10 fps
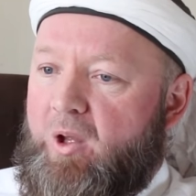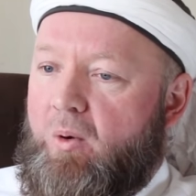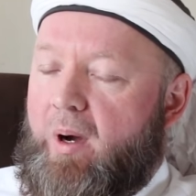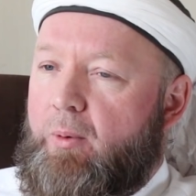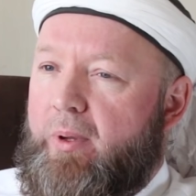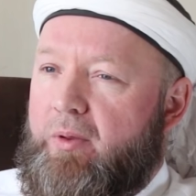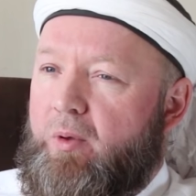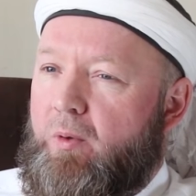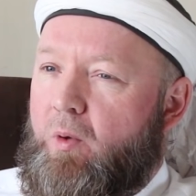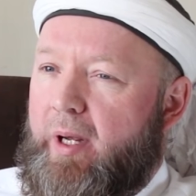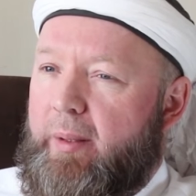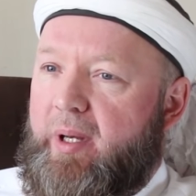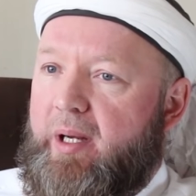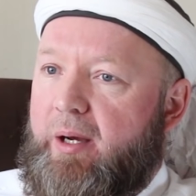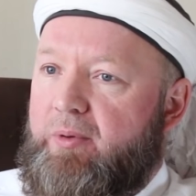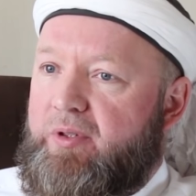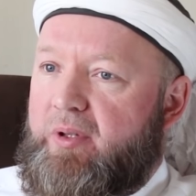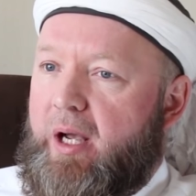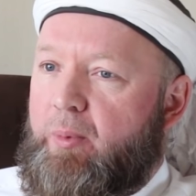you know, I went through quite a bit. I, was,